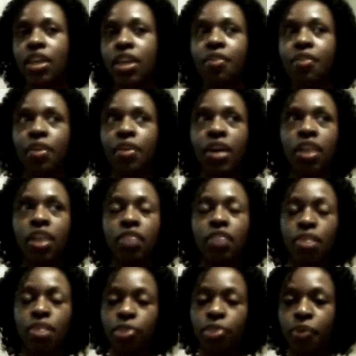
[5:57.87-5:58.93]
lastly, if
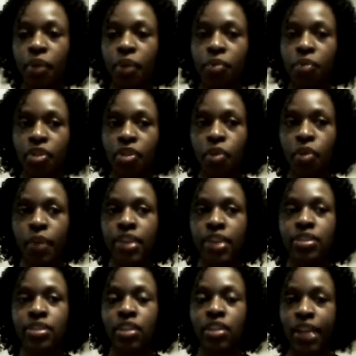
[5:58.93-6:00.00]
you're kind of in between
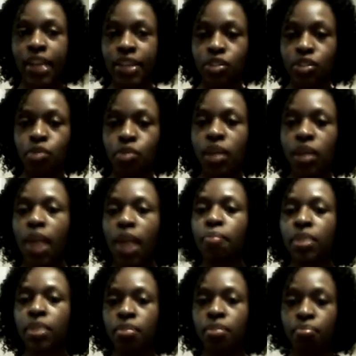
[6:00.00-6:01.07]
with your weights, the light's
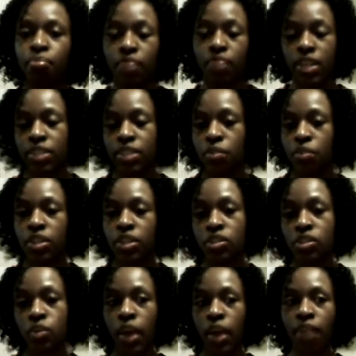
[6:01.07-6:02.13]
too light but the
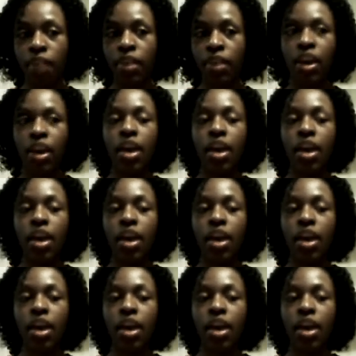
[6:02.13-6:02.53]
next one is too